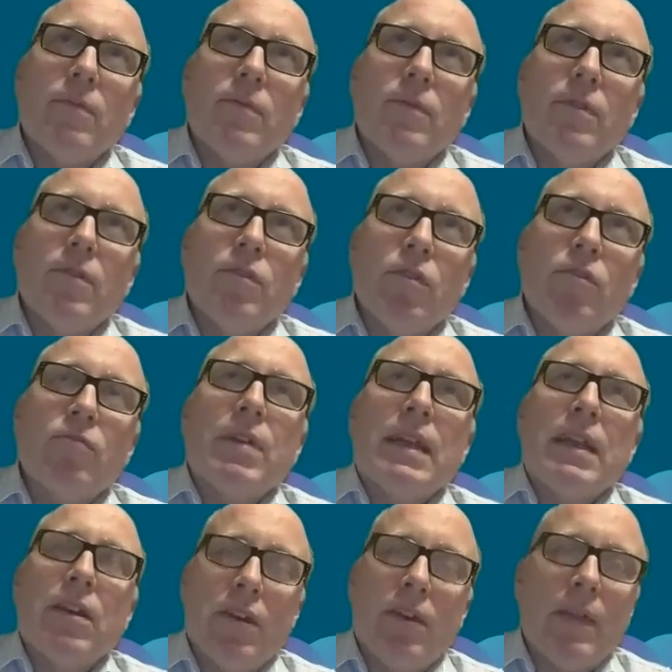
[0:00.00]
not
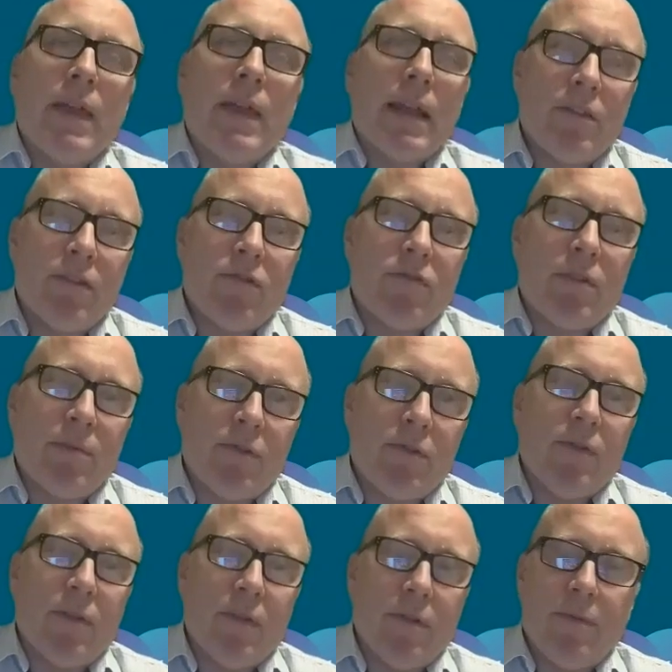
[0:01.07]
really heard that
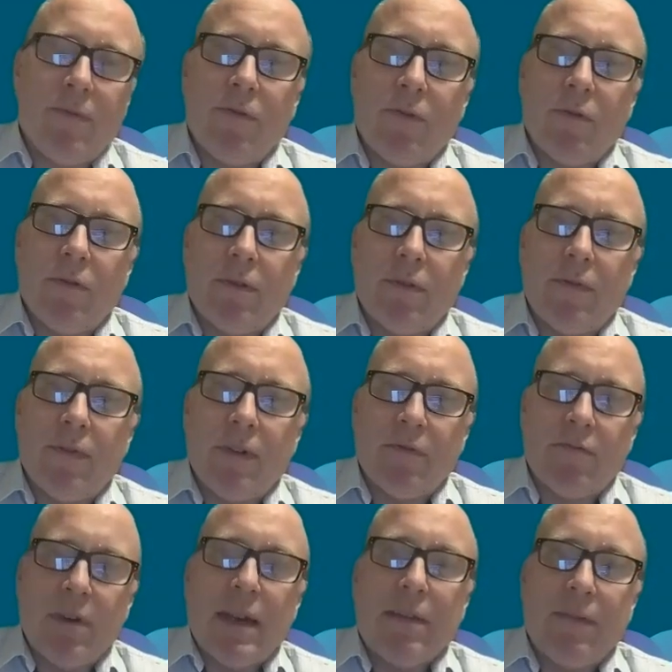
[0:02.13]
description though before of
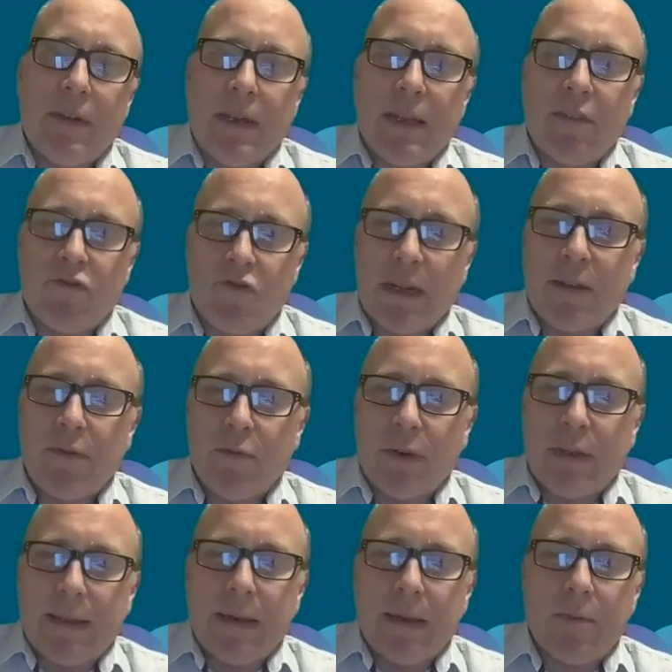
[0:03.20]
really feeling strangled
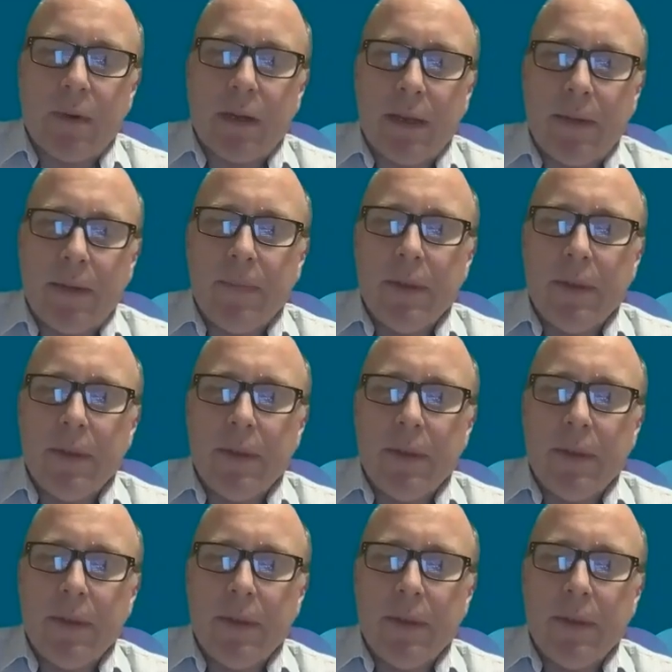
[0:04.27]
in that way.